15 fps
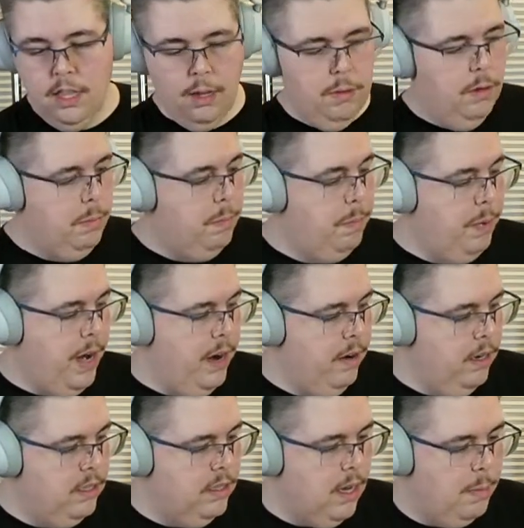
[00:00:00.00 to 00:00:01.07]
that will pair
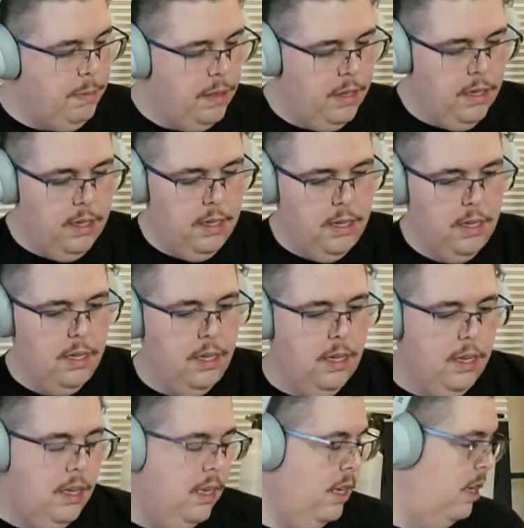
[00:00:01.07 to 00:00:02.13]
on top of
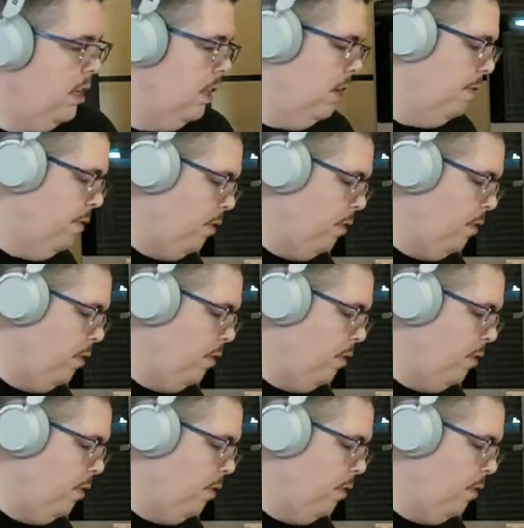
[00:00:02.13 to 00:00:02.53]
the